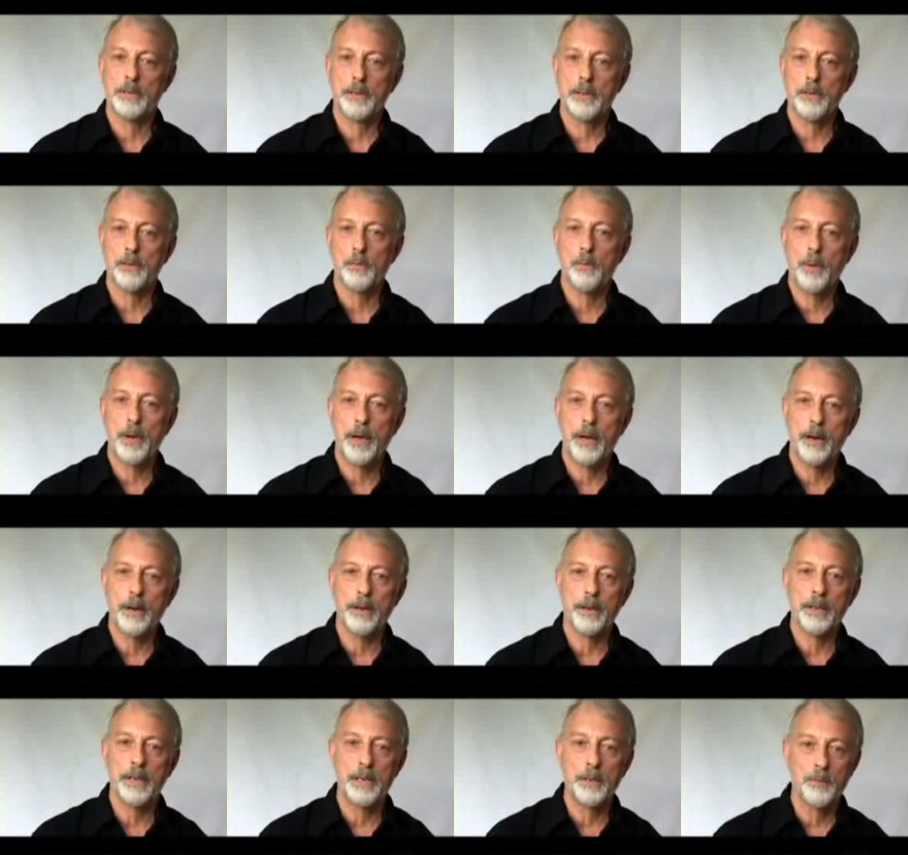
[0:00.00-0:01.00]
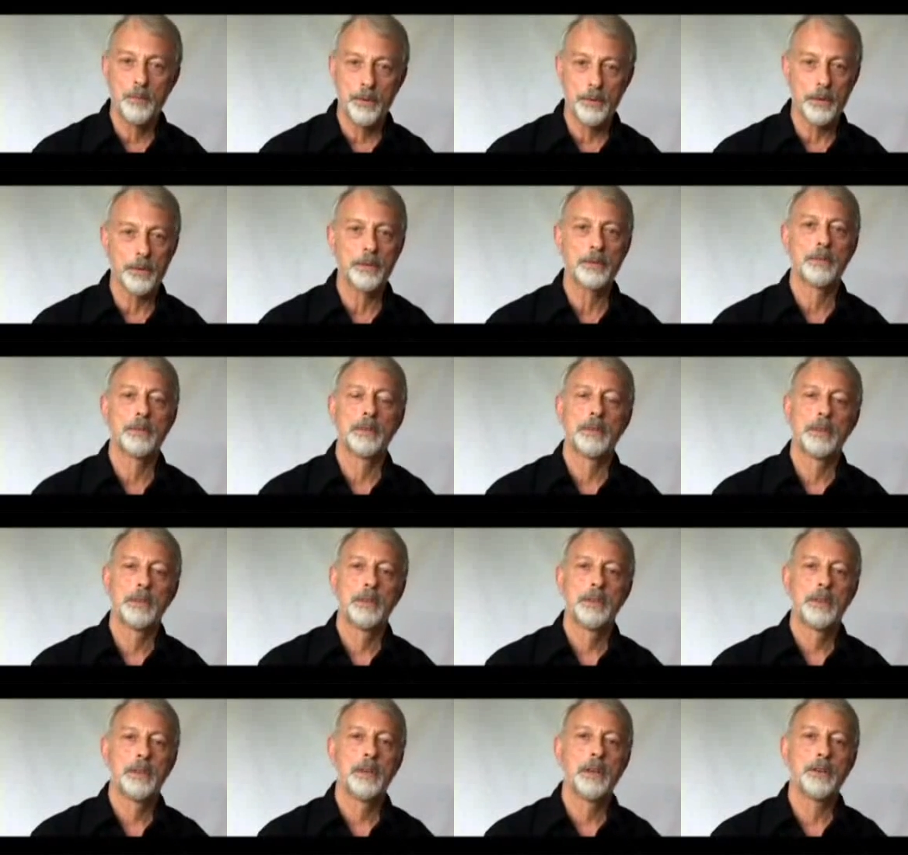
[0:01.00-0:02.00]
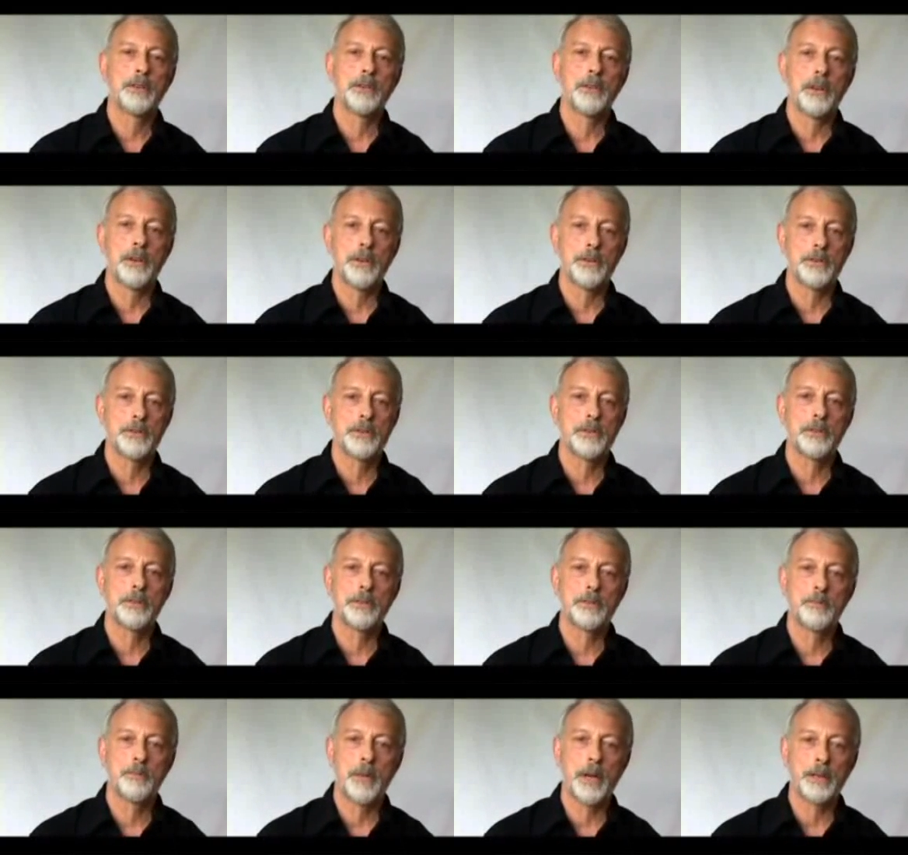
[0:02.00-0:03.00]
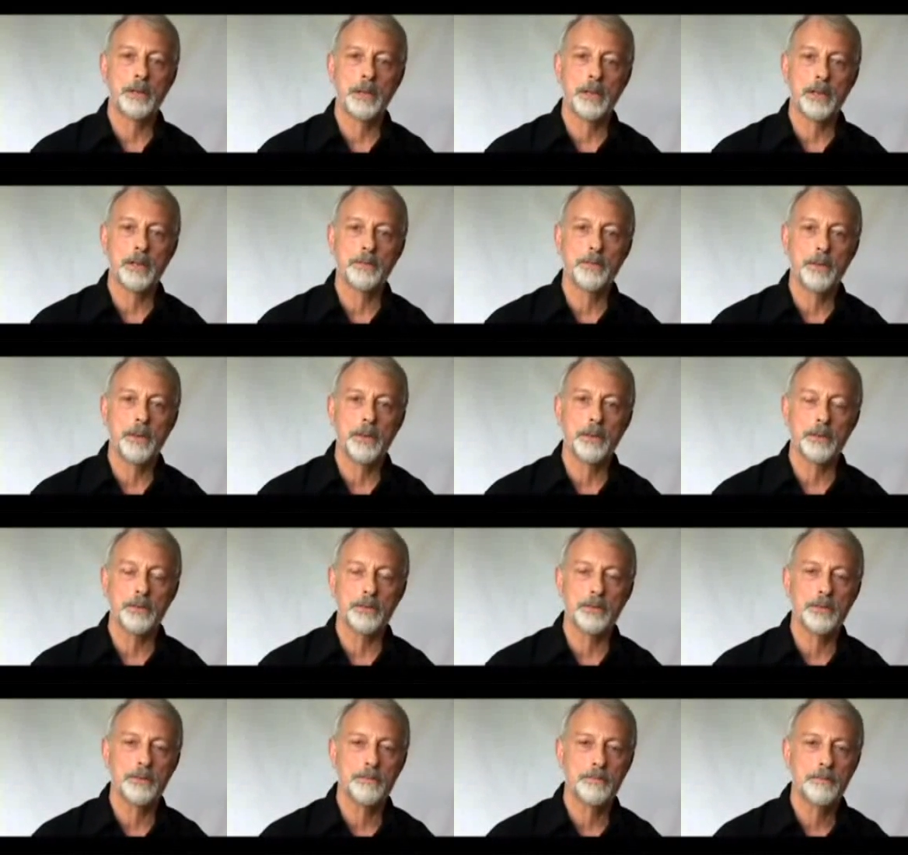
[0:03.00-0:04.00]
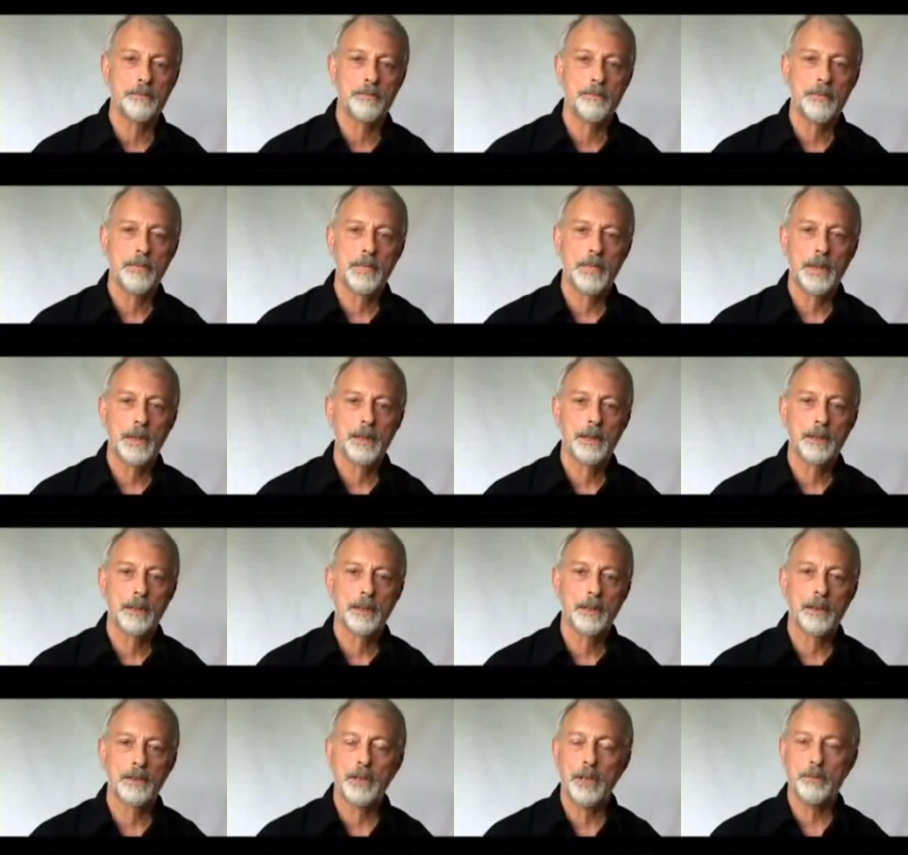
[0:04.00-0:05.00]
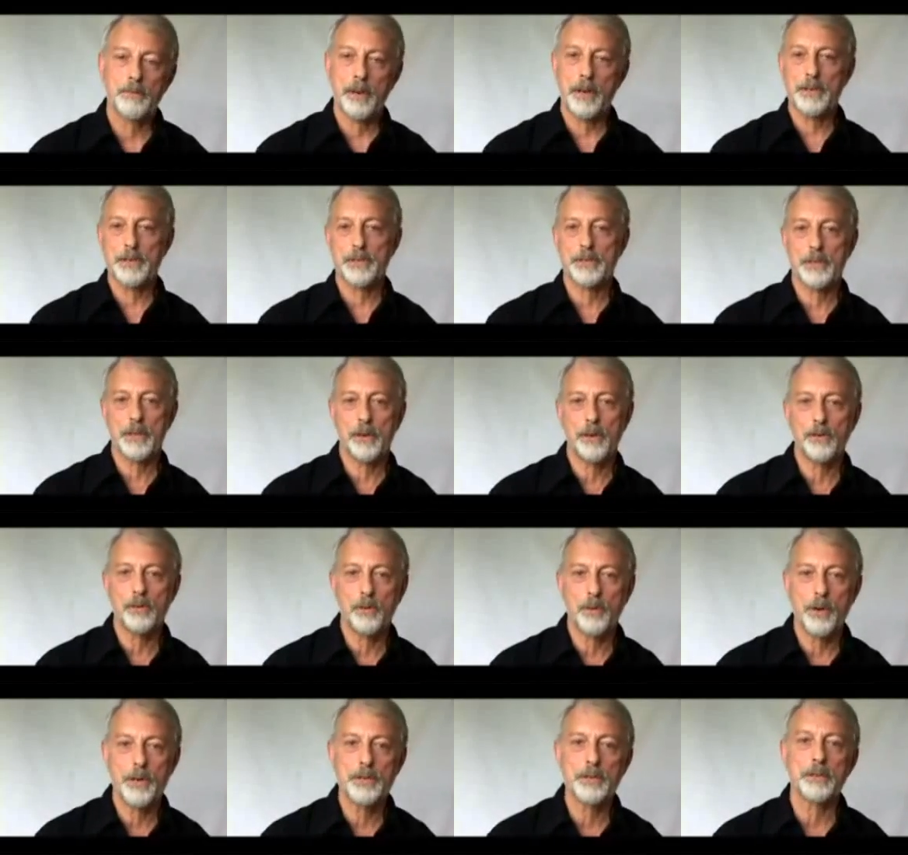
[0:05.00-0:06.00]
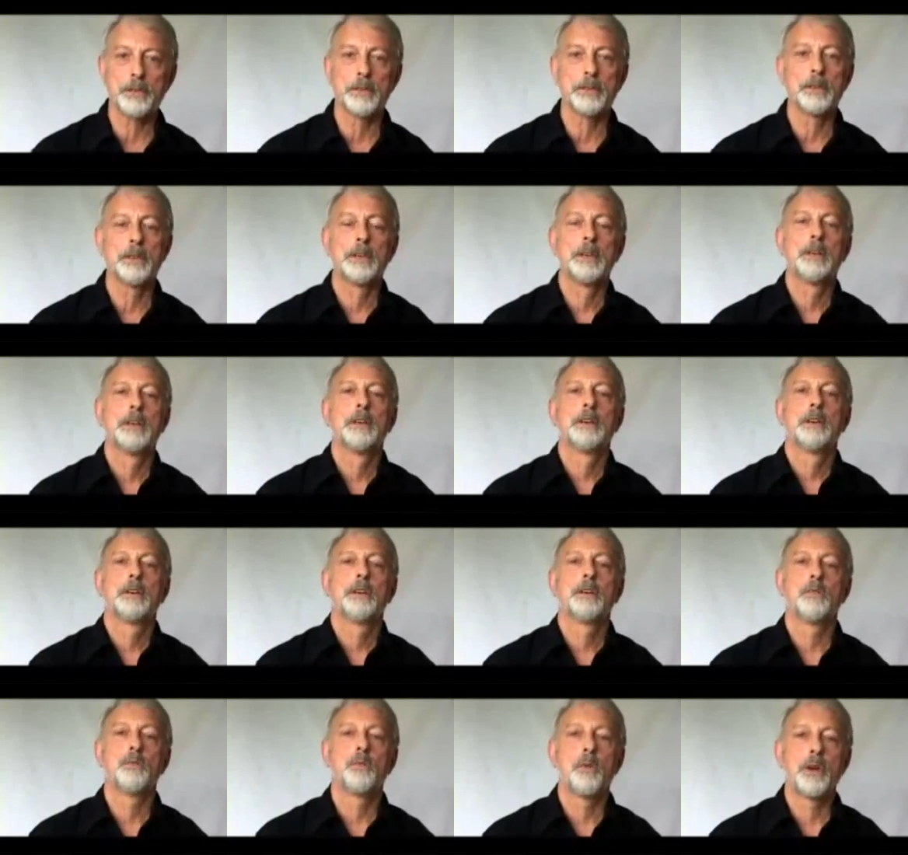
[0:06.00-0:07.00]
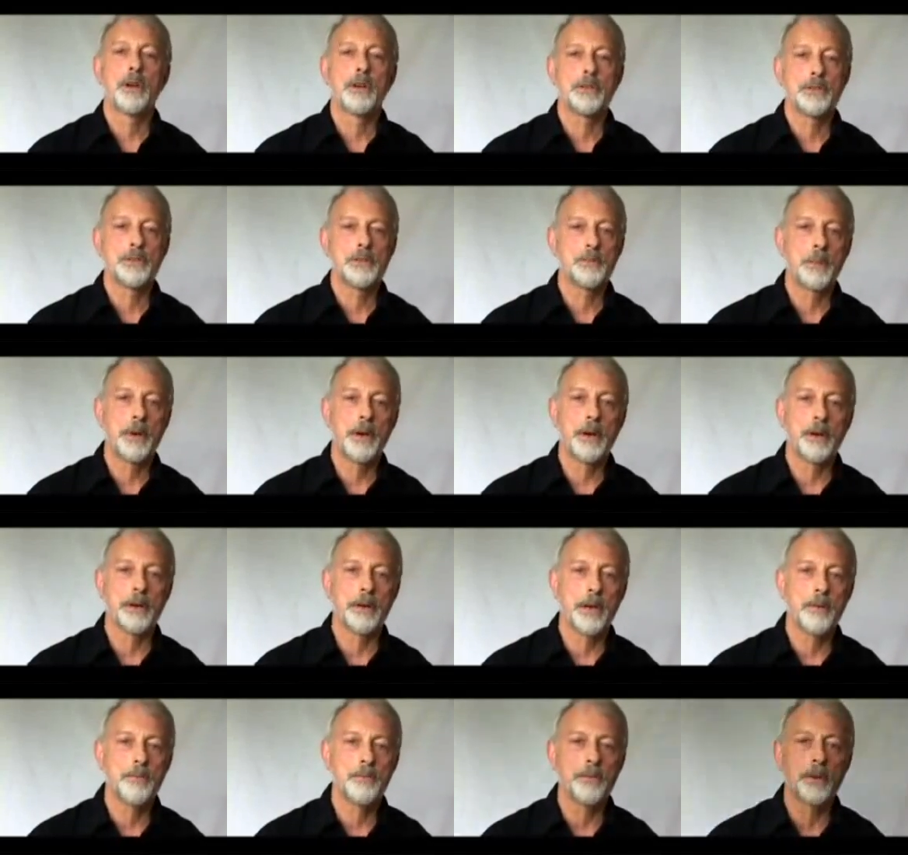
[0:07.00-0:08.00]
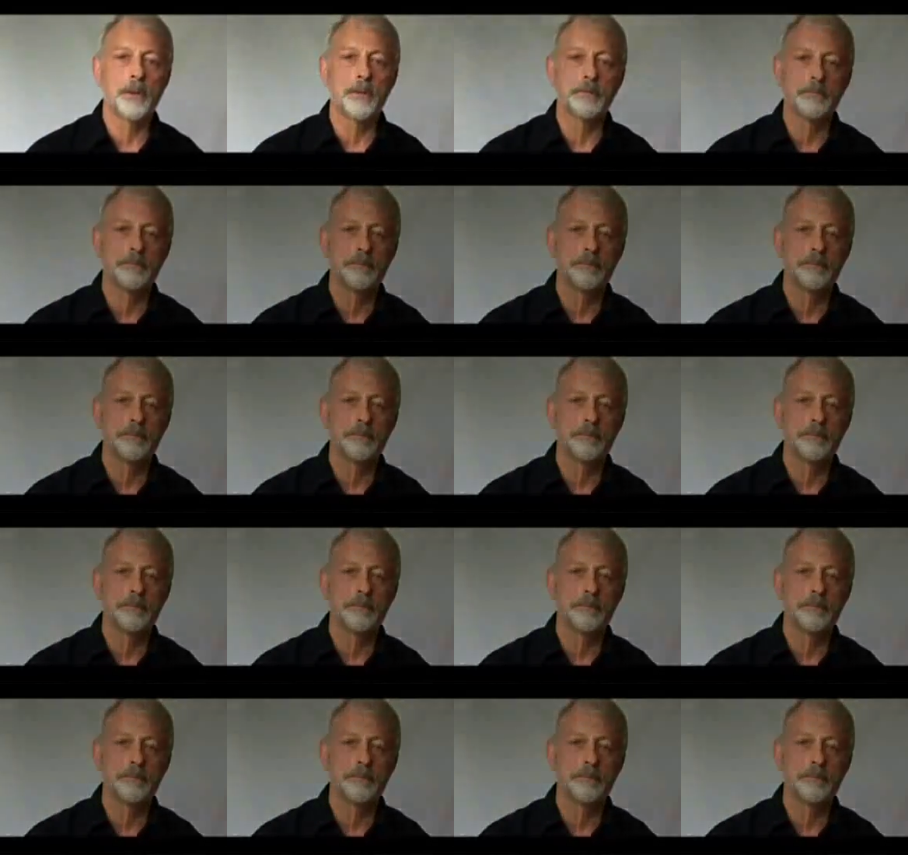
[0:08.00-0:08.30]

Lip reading: electrical power input into those magnetic fields. And that raises the whole question of where does this power come